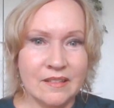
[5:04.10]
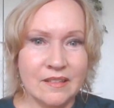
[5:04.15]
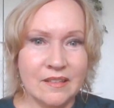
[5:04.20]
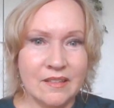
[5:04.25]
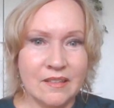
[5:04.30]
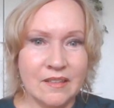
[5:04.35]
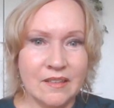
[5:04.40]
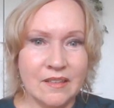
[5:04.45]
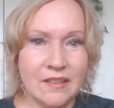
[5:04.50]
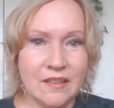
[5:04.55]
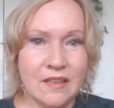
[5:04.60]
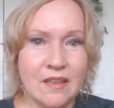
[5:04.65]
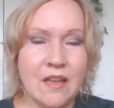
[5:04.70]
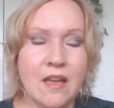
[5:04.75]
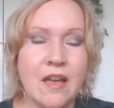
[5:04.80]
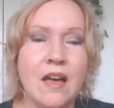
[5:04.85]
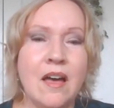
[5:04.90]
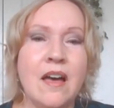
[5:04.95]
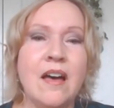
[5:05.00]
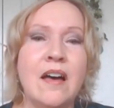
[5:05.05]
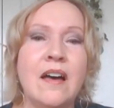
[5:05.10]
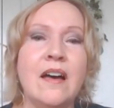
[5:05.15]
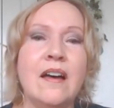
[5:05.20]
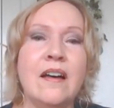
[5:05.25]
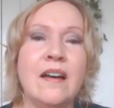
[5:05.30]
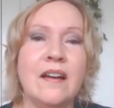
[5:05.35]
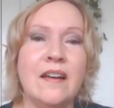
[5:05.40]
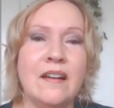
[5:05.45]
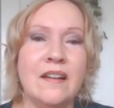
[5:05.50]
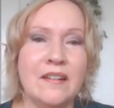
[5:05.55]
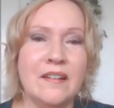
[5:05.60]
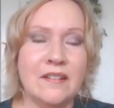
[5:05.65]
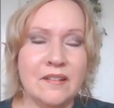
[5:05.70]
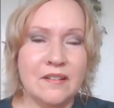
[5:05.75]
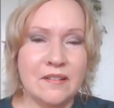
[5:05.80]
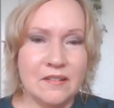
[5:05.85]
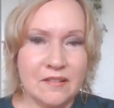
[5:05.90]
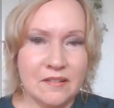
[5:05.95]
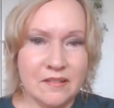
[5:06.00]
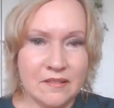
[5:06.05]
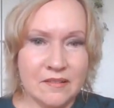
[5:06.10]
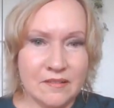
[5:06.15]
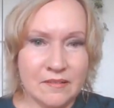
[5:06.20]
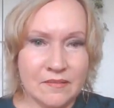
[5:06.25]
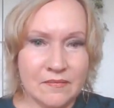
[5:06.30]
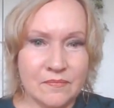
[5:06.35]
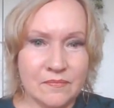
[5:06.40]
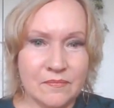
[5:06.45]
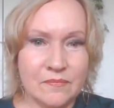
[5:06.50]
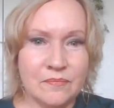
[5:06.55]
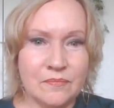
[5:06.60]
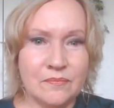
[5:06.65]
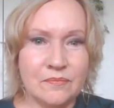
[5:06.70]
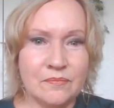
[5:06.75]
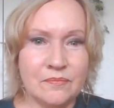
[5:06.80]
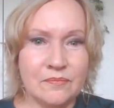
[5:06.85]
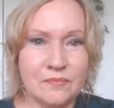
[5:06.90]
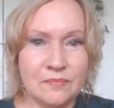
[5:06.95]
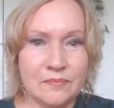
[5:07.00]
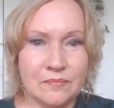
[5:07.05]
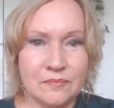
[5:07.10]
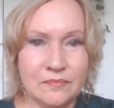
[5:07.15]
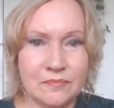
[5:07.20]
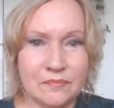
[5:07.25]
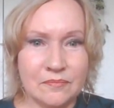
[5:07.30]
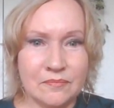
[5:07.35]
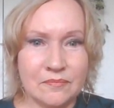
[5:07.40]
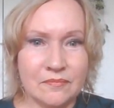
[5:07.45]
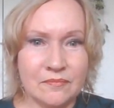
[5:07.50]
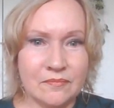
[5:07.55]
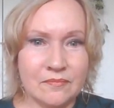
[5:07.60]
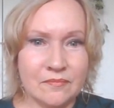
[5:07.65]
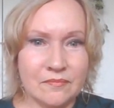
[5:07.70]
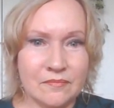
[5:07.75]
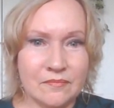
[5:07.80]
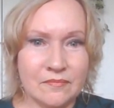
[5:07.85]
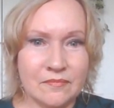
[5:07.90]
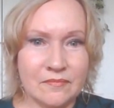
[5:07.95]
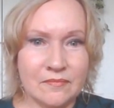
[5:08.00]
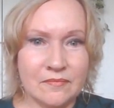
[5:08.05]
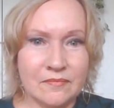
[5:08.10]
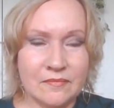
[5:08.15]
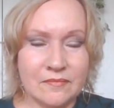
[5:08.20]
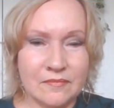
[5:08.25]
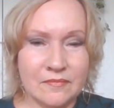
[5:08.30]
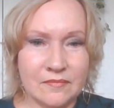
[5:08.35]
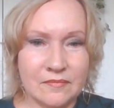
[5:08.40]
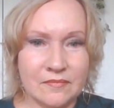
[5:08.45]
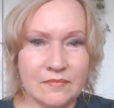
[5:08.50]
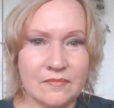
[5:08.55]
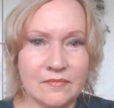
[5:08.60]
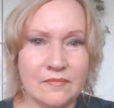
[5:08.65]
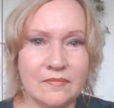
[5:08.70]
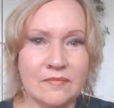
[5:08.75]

[no speech]